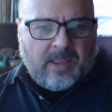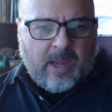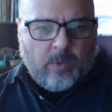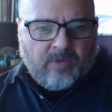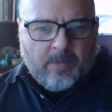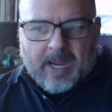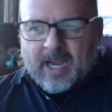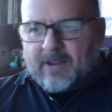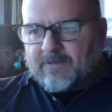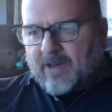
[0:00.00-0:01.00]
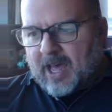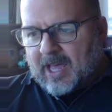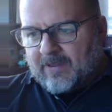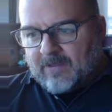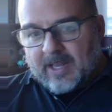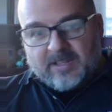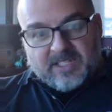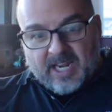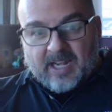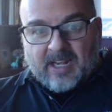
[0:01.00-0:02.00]
They went from 85 and
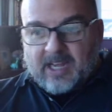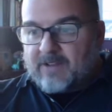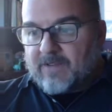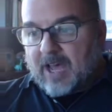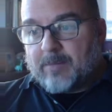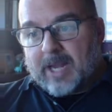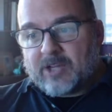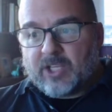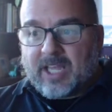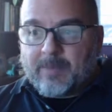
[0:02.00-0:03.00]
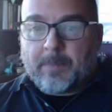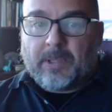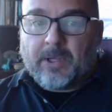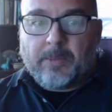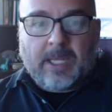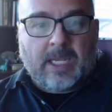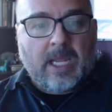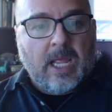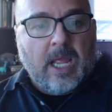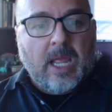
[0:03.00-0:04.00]
stayed at 85, but actually came up a little bit.
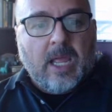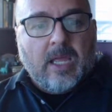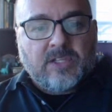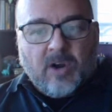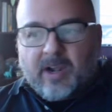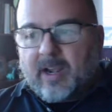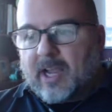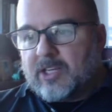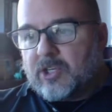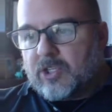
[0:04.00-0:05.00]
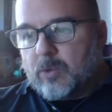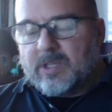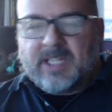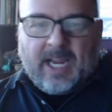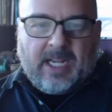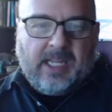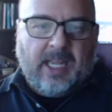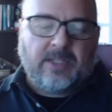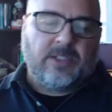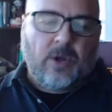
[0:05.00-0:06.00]
Started at 92, went to
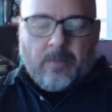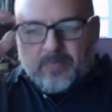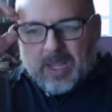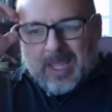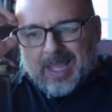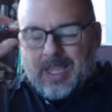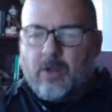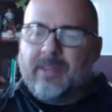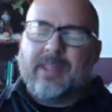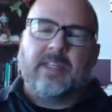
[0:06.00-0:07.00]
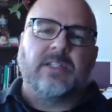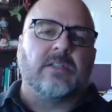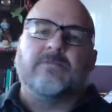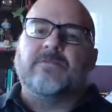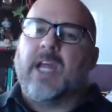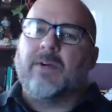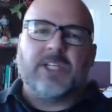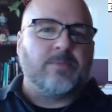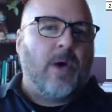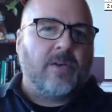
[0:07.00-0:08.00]
88. So, this is a very
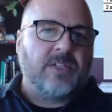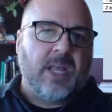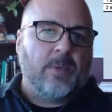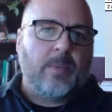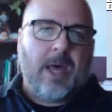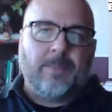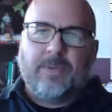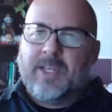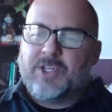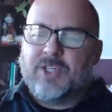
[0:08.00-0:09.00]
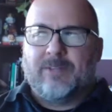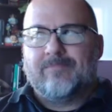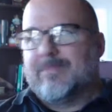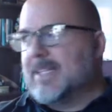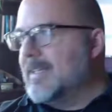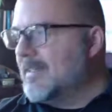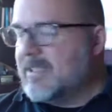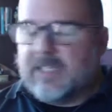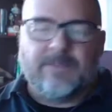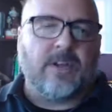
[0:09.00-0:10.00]
small sample population.
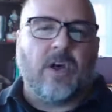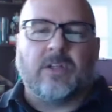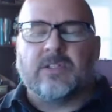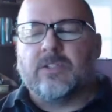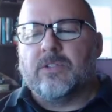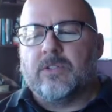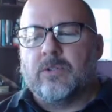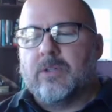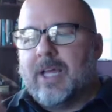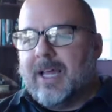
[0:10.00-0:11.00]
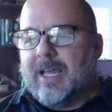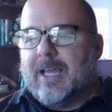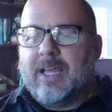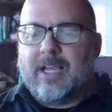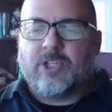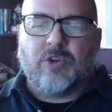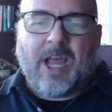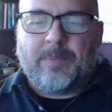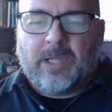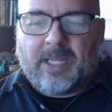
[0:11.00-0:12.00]
Difficult to
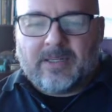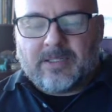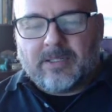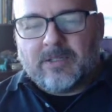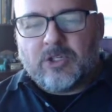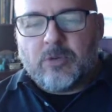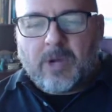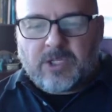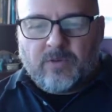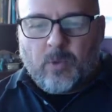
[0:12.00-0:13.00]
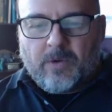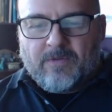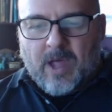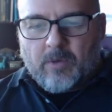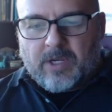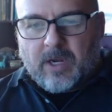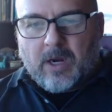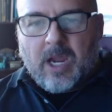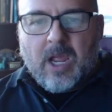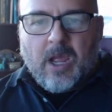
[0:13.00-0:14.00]
extrapolate too much of what we found
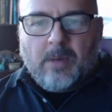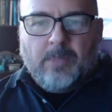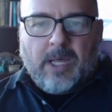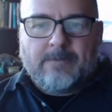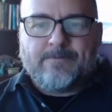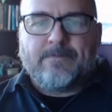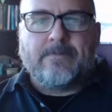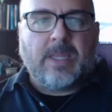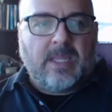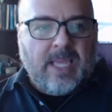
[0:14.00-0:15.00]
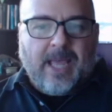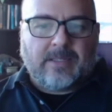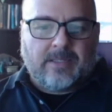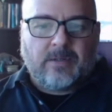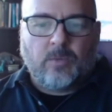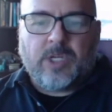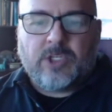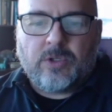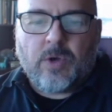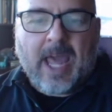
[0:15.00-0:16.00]
here. But yes, we
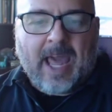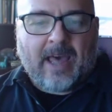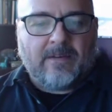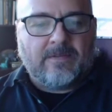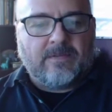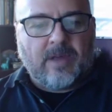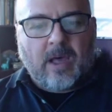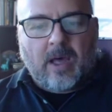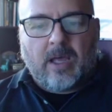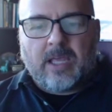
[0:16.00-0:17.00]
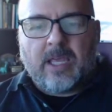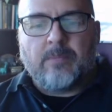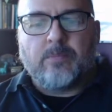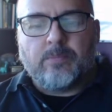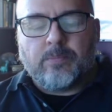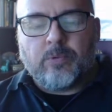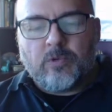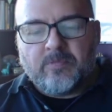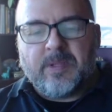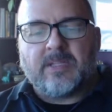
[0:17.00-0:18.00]
do have
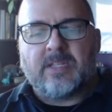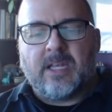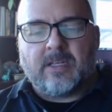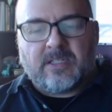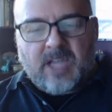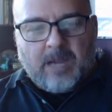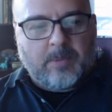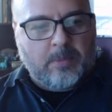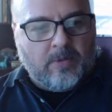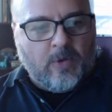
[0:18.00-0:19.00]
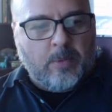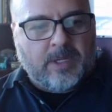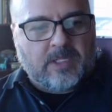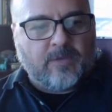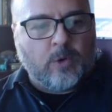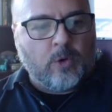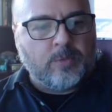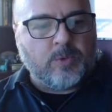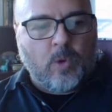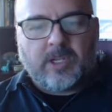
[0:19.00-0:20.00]
improvements in assignment performance for
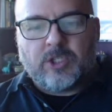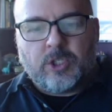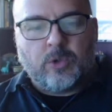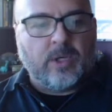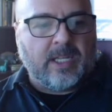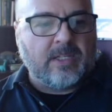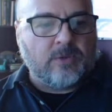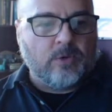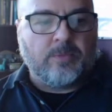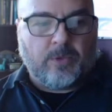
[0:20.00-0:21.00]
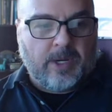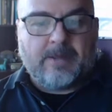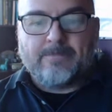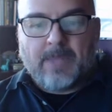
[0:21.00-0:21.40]
groups 1 and 2 against group 3.